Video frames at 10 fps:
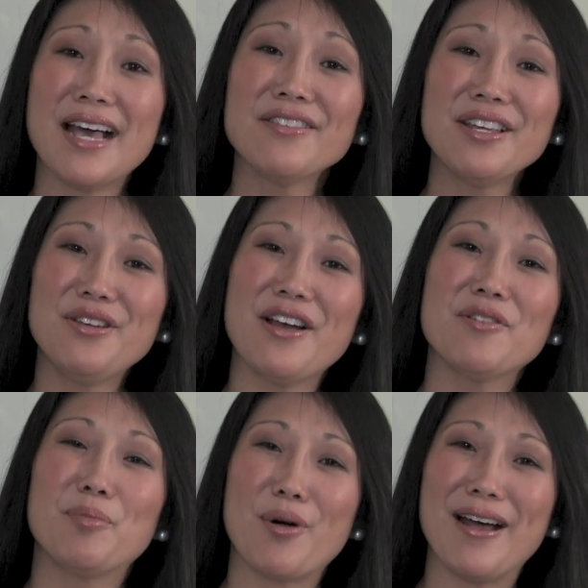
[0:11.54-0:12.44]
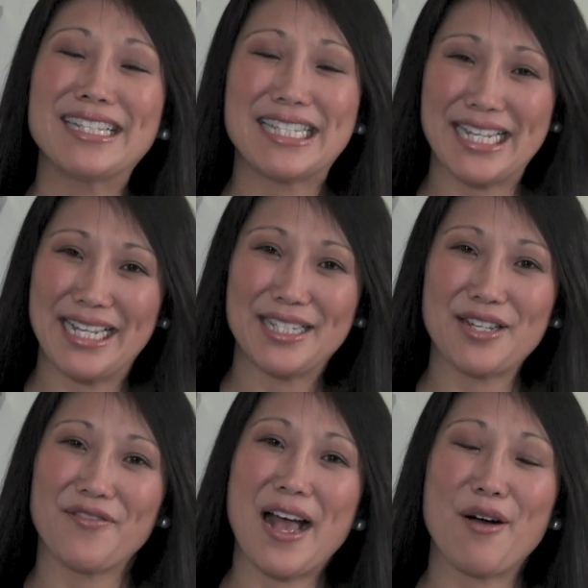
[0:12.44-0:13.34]
Now that you have a broad sense
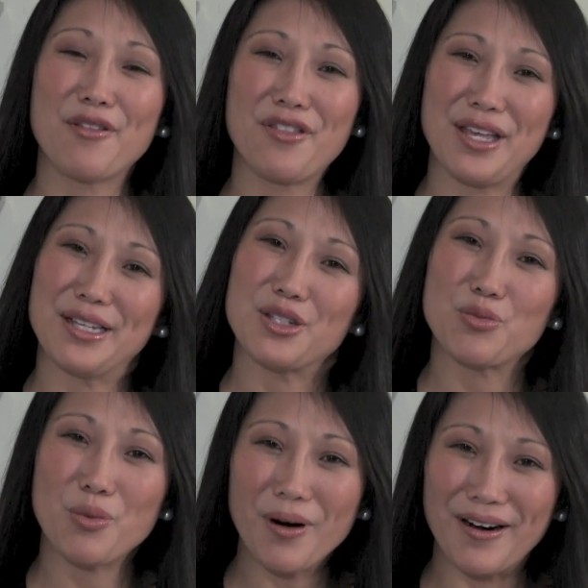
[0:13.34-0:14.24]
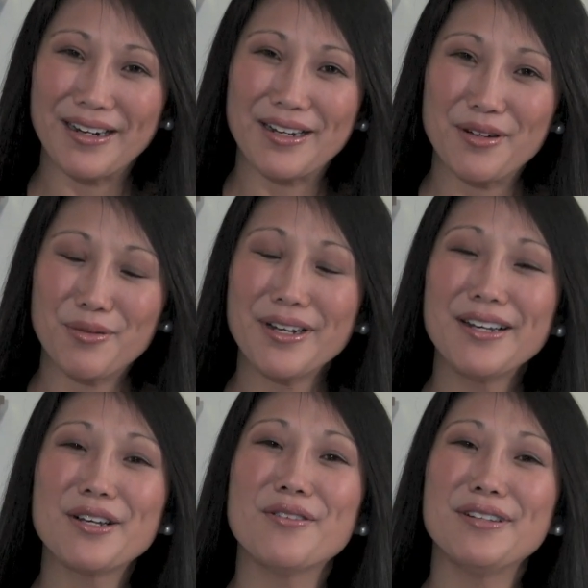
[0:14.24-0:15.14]
of how things work, we're
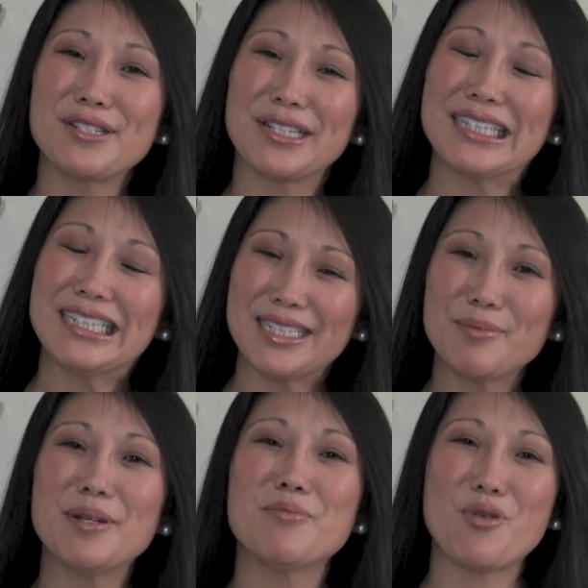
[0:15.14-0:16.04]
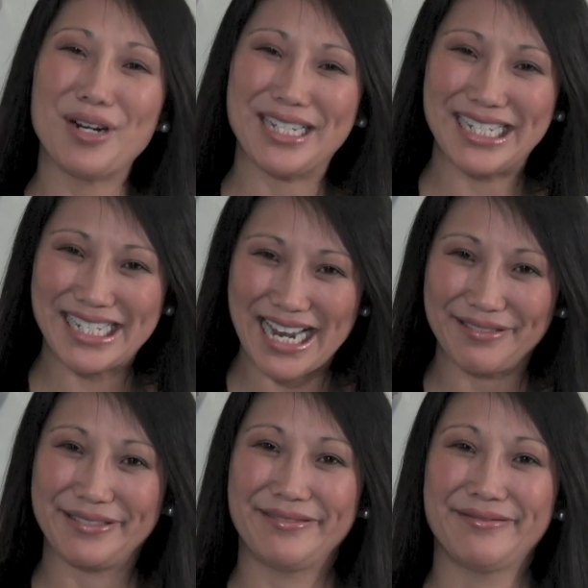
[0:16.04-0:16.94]
going to go into a little bit more detail.